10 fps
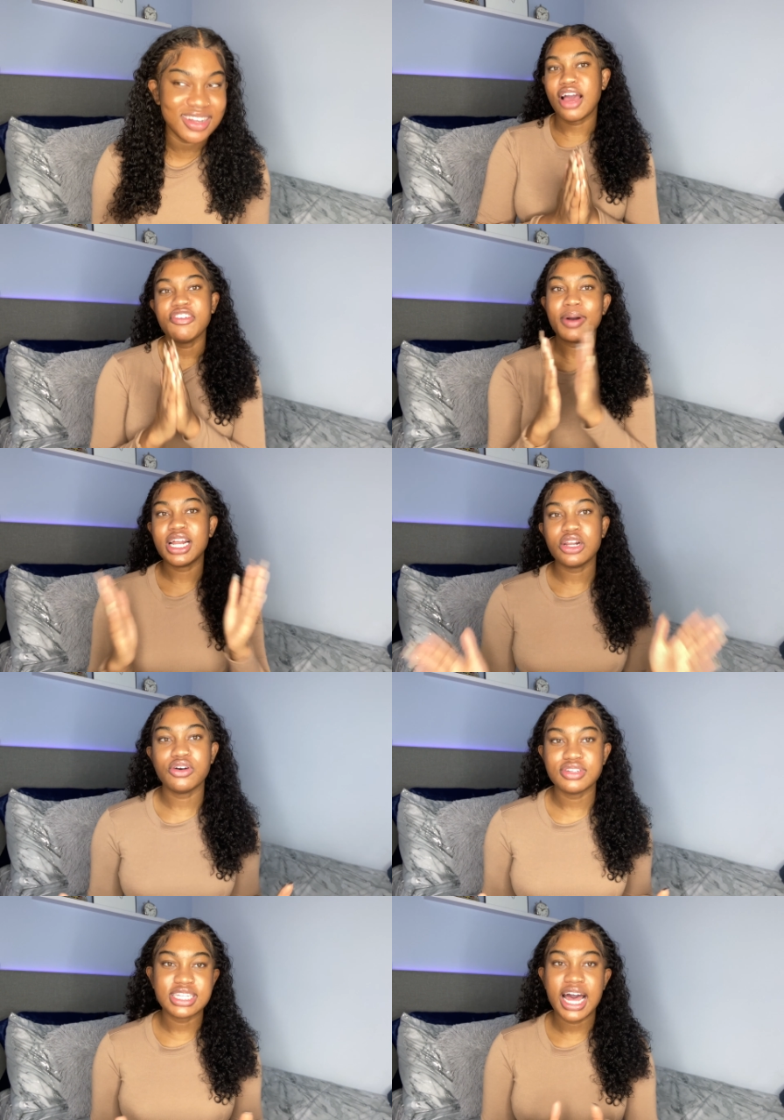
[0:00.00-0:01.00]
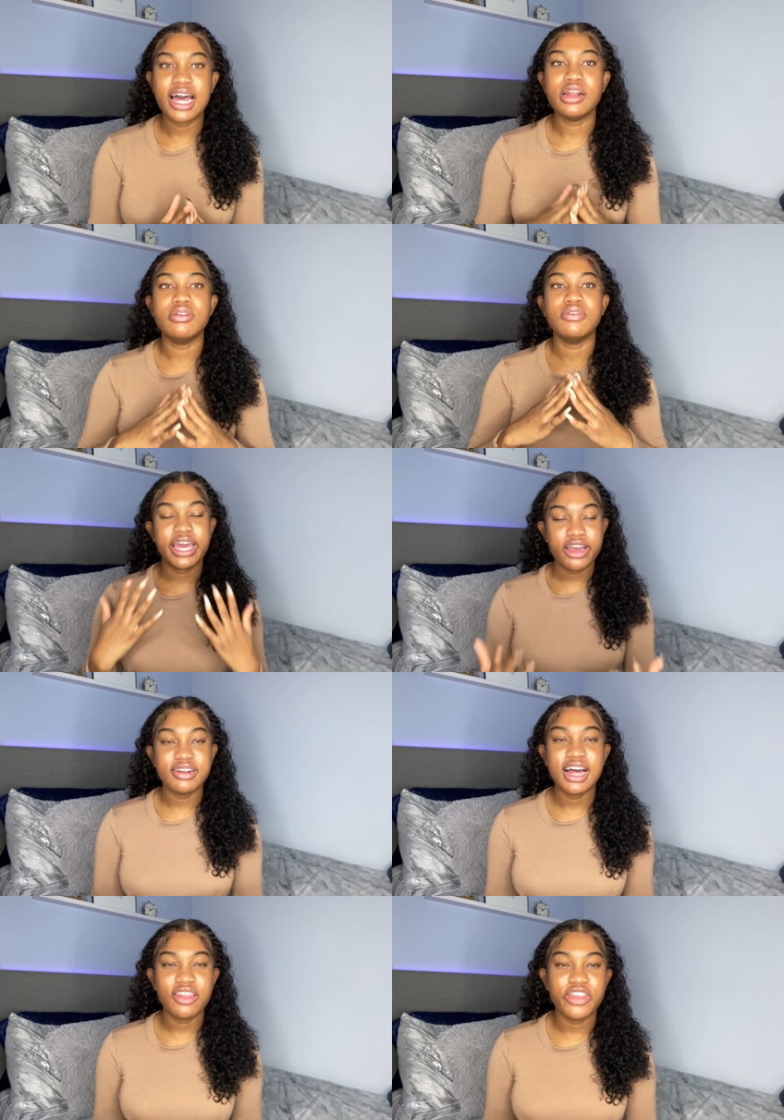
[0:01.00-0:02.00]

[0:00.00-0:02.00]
Everybody knows that hair down